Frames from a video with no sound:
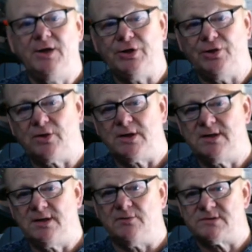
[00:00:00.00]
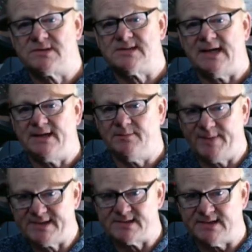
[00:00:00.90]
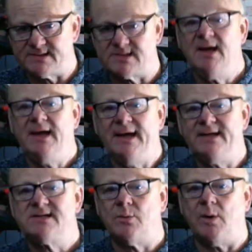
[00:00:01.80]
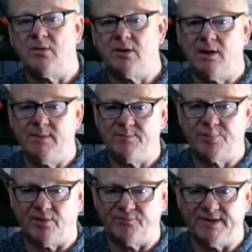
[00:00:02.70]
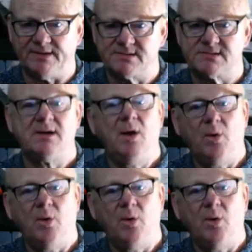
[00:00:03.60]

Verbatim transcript: you can use to take your business into ongoing profits